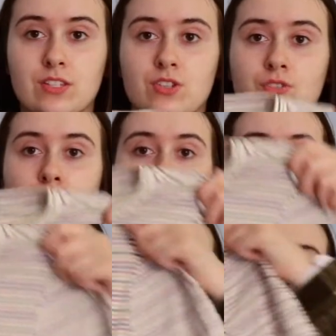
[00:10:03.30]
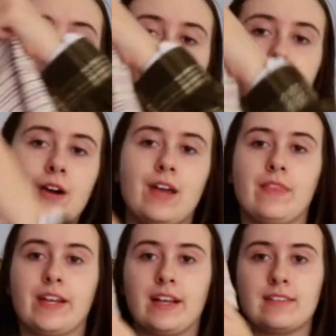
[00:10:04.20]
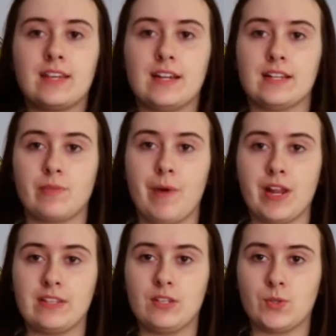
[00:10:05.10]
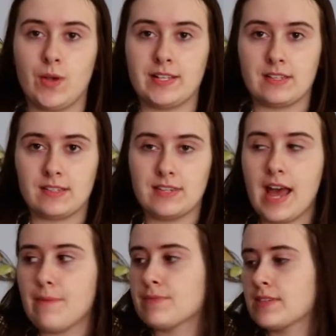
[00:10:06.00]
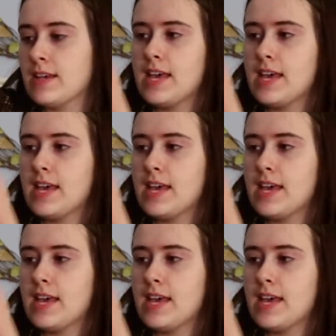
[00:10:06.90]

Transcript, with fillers: stripe all throughout. And like I said, it is a bodysuit, so it has the snaps.